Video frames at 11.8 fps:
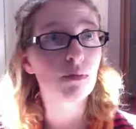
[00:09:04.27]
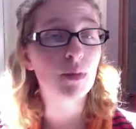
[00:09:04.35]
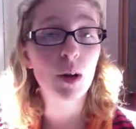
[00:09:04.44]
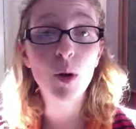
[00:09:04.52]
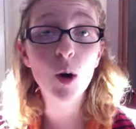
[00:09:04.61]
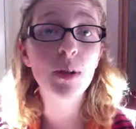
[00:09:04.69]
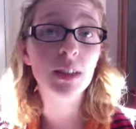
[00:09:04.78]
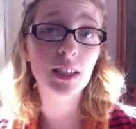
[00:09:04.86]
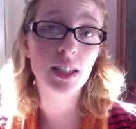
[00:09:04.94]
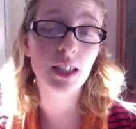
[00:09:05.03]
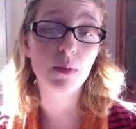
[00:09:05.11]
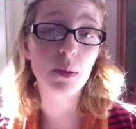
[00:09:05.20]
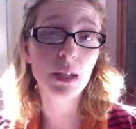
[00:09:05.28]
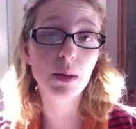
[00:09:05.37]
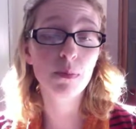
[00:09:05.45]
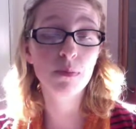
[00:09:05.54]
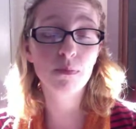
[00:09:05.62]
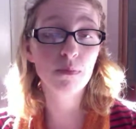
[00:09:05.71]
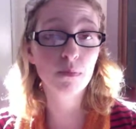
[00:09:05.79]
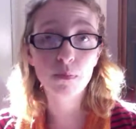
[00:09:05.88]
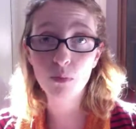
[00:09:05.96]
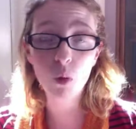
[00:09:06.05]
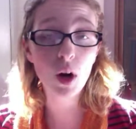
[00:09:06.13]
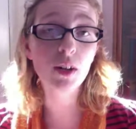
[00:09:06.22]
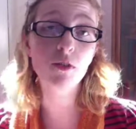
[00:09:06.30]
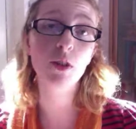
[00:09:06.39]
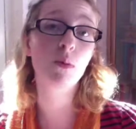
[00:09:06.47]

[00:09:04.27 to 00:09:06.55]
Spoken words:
a moment that's going to be one of the